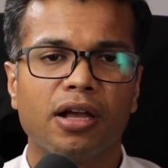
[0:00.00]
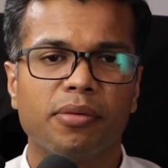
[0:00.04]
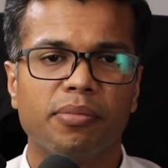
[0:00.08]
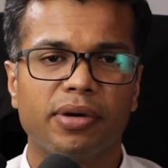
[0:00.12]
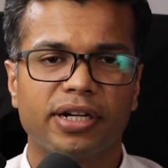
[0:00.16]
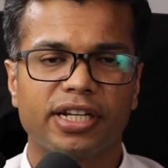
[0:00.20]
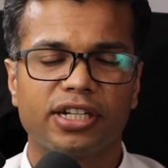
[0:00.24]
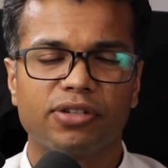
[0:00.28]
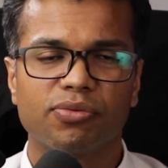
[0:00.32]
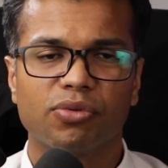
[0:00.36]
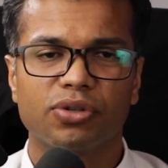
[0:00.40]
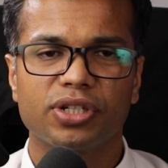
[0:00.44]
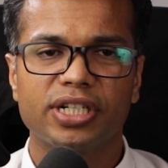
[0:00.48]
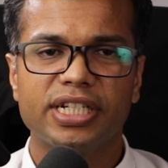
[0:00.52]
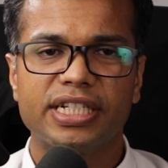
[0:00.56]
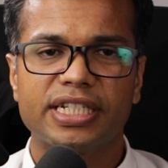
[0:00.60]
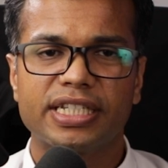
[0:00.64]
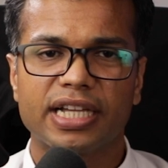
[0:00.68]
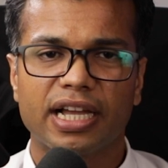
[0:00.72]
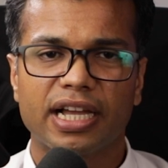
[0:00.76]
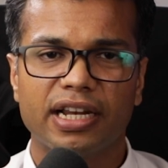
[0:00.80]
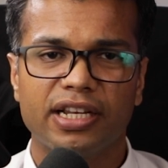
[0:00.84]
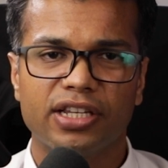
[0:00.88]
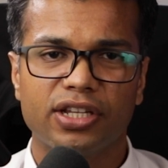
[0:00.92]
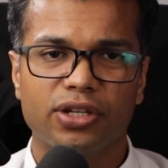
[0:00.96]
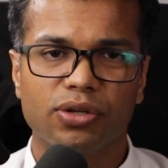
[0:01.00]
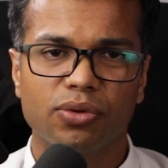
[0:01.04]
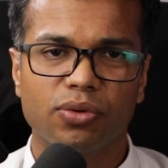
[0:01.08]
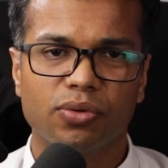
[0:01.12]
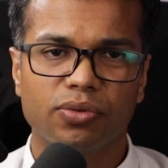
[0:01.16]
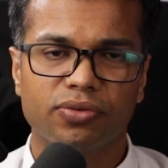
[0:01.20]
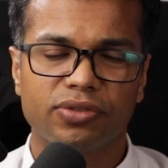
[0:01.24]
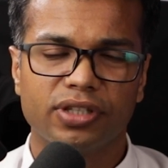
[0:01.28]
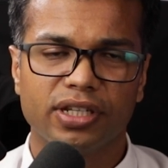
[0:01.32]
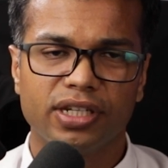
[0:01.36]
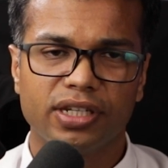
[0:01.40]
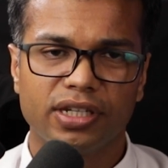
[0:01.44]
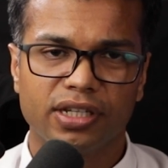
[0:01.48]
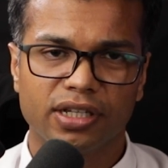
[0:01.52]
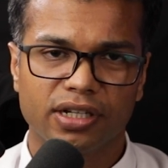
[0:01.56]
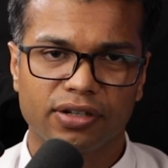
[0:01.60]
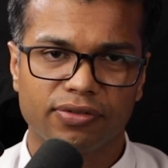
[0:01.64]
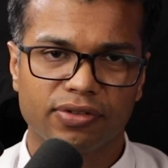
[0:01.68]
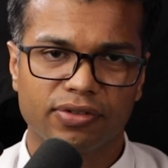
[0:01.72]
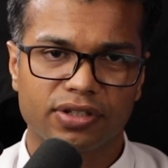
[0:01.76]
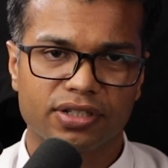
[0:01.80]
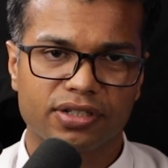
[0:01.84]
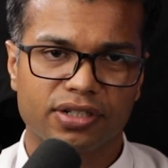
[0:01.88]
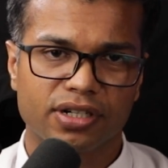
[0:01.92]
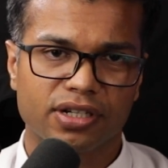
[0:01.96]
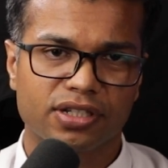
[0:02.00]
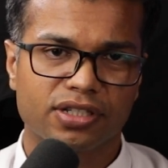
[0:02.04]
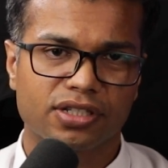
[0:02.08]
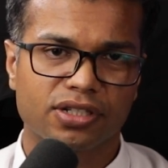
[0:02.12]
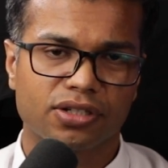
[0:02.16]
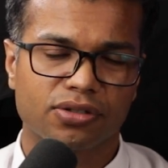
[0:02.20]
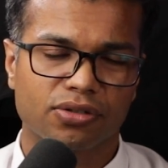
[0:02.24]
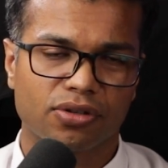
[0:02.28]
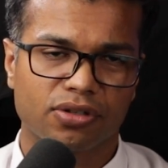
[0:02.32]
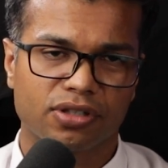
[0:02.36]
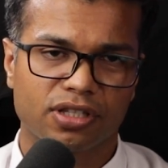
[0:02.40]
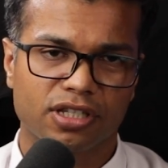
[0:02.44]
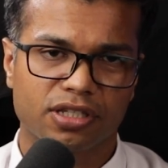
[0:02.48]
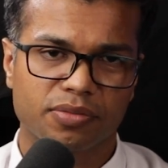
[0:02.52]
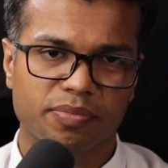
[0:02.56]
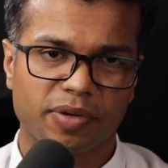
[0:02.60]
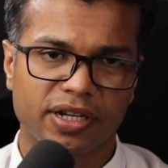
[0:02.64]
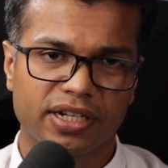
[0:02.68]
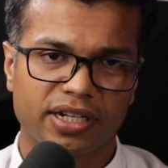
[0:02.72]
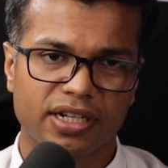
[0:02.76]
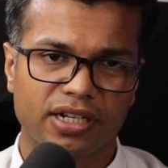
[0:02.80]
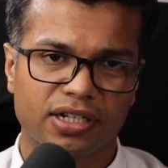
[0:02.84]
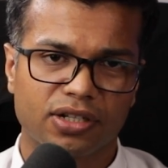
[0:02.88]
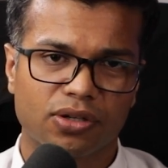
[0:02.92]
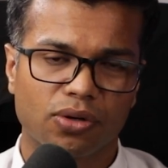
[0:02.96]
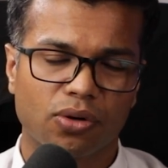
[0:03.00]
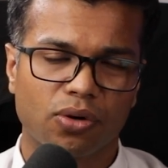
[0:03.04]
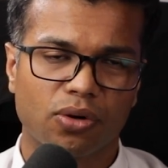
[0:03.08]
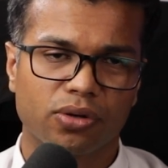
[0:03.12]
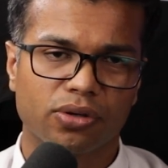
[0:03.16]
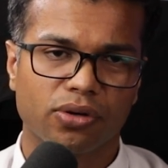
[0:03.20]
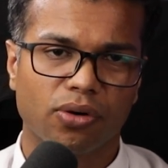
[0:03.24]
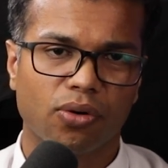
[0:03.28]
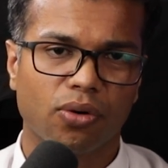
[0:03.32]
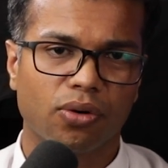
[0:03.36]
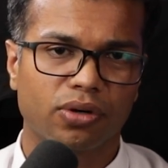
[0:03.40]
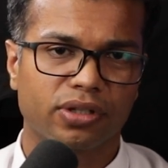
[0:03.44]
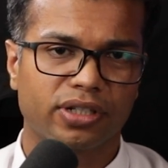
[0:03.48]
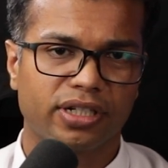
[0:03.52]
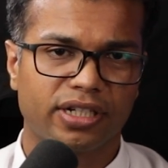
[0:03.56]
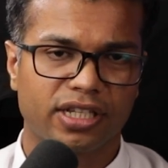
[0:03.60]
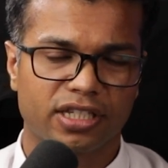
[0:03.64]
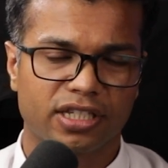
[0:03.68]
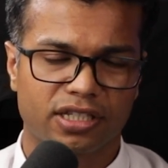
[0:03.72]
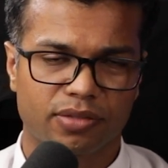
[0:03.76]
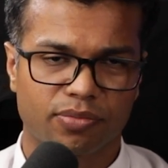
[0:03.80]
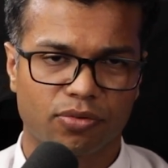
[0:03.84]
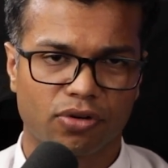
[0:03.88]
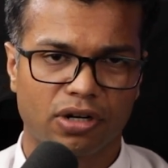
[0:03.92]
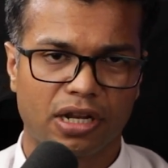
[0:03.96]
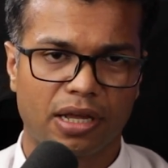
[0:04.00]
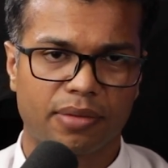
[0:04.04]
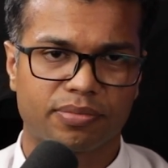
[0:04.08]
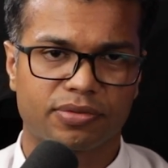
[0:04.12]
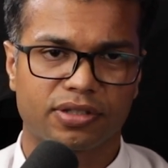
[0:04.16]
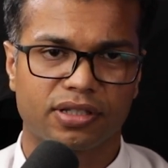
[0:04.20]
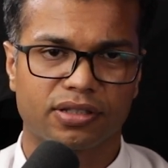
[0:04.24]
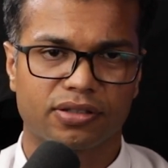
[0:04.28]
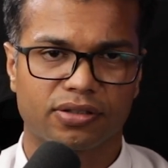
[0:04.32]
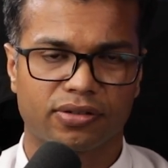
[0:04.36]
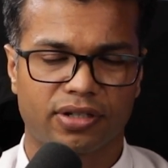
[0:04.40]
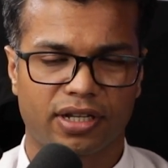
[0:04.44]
but it wouldn't tell you the nervous structure or the spinal cord or the disc prolapses.